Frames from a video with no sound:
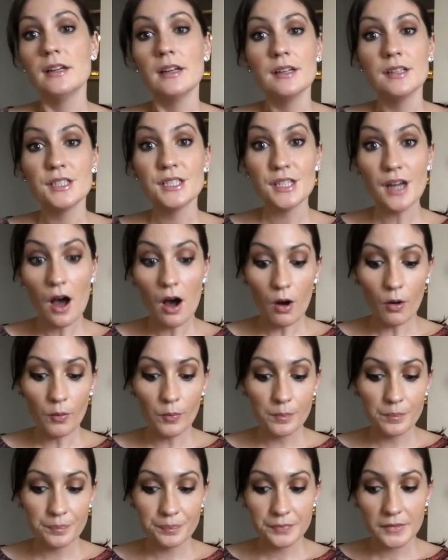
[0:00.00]
So
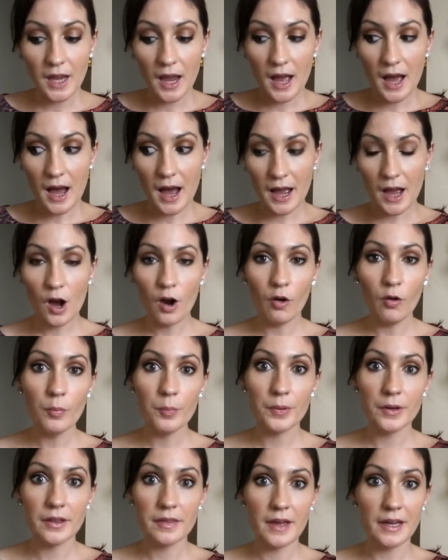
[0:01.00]
I
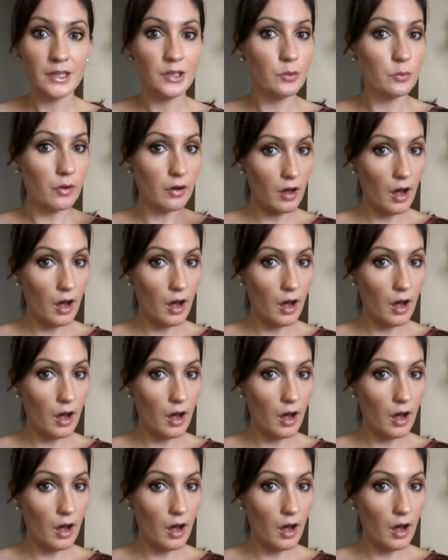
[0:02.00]
hope that you will